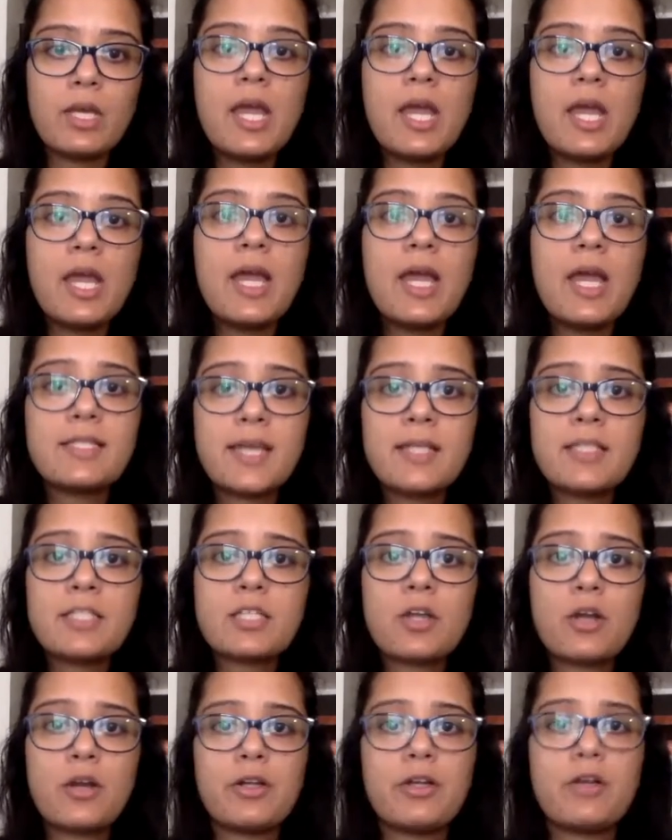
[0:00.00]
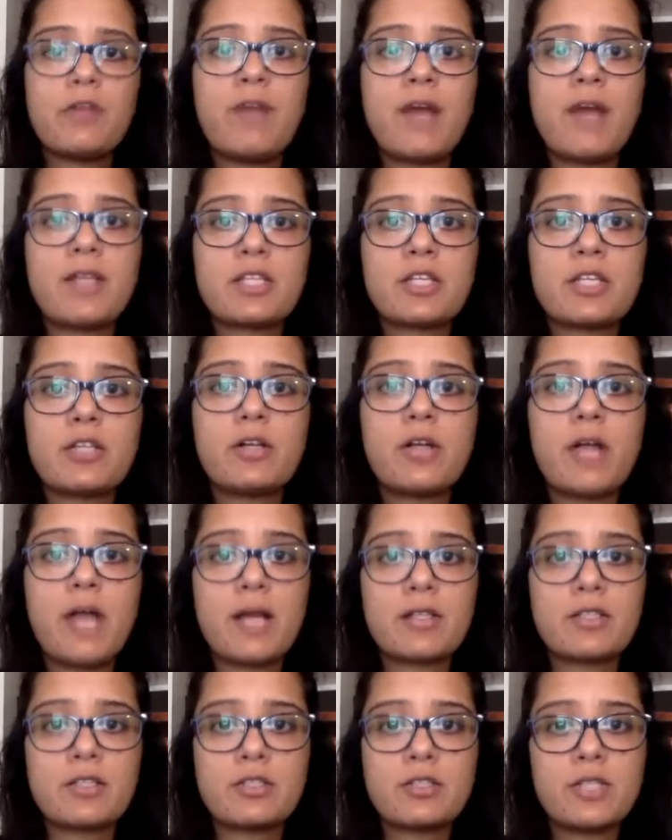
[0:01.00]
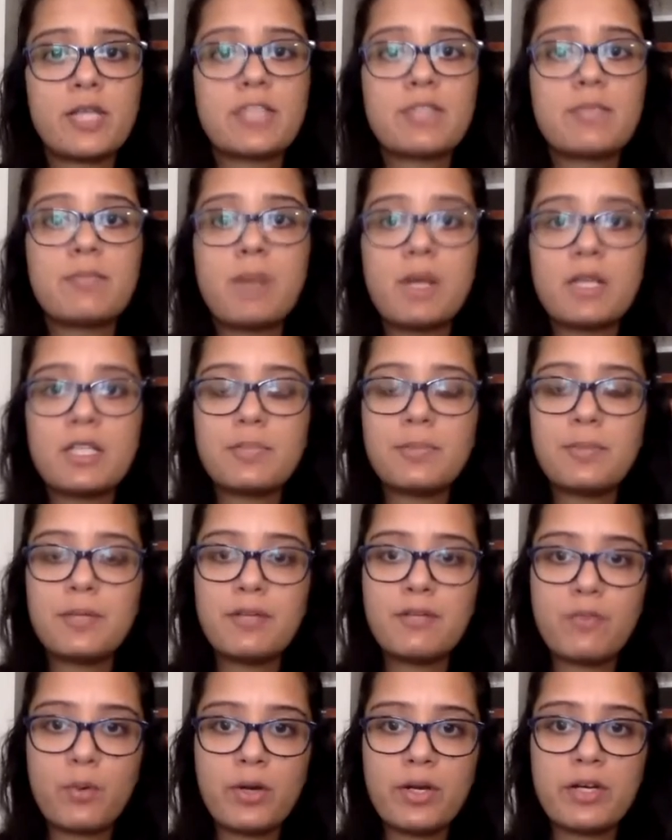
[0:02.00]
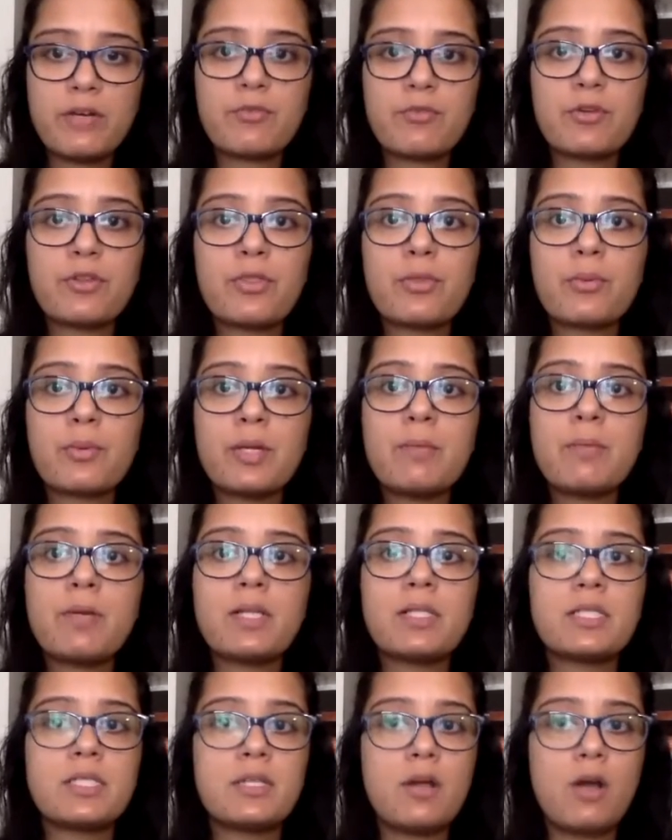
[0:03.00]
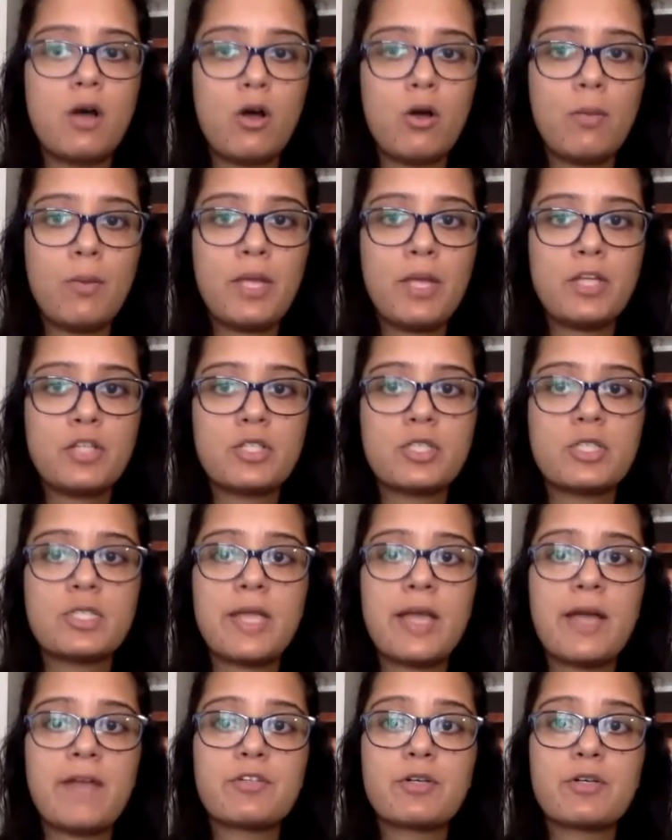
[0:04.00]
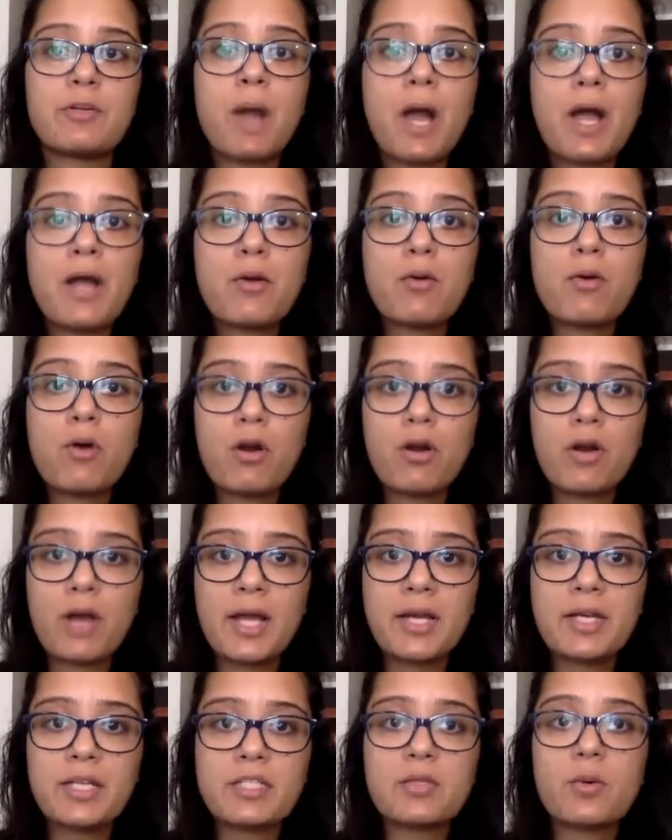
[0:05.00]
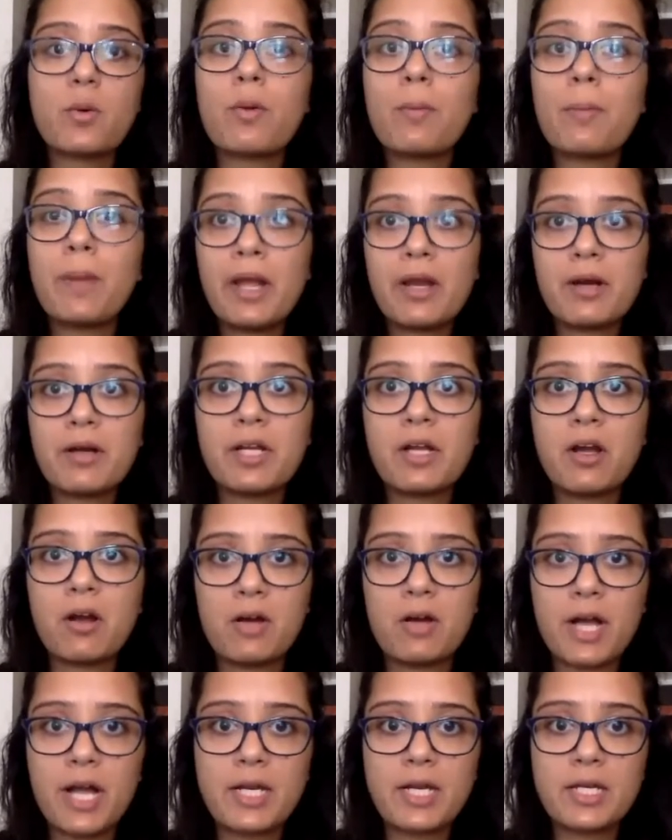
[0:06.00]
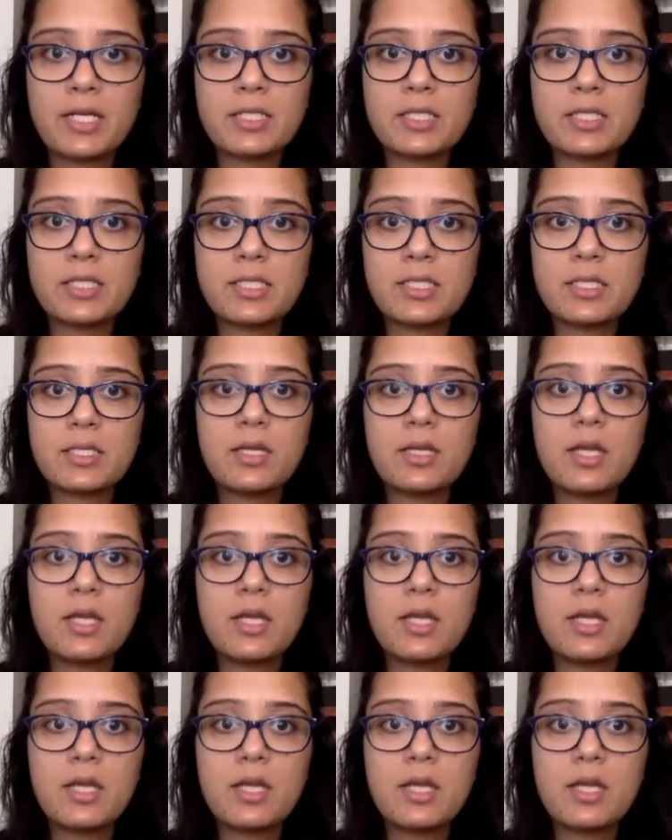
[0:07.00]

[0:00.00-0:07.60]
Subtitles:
Intense cardiovascular exercise must be avoided for 3 months in all patients after myocarditis or pericarditis.